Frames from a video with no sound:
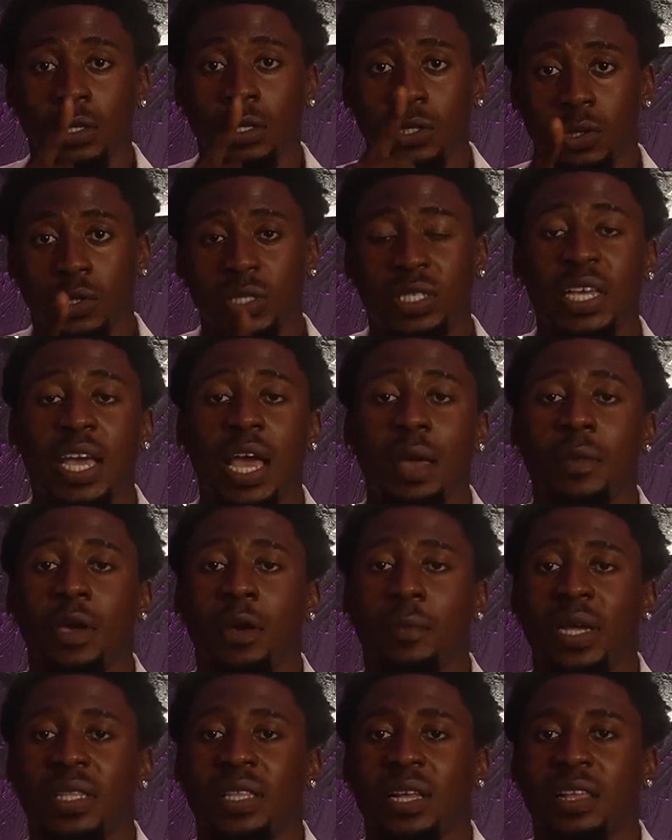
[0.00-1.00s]
So DM me
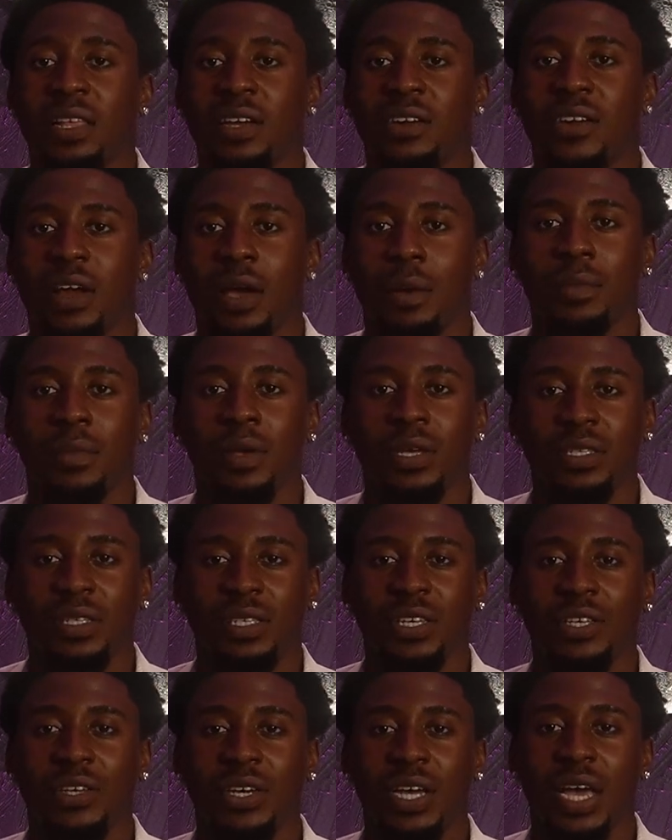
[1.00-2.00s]
on my Telegram.
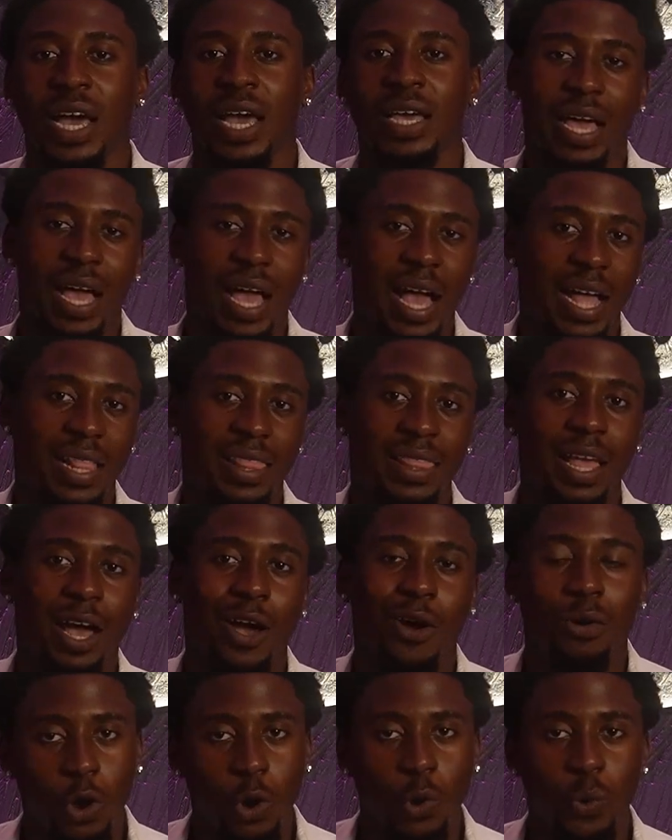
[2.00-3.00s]
See you guys. And
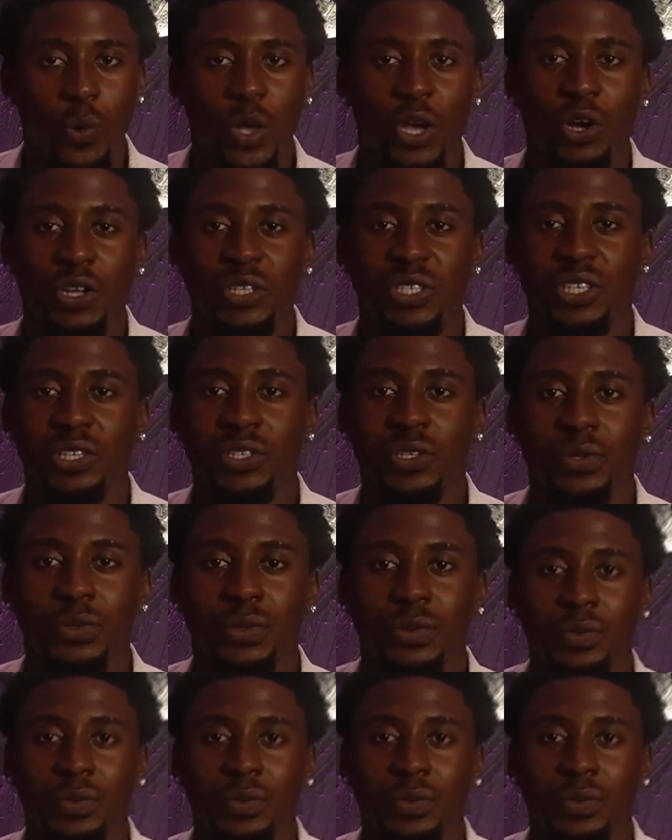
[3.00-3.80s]
now we continue.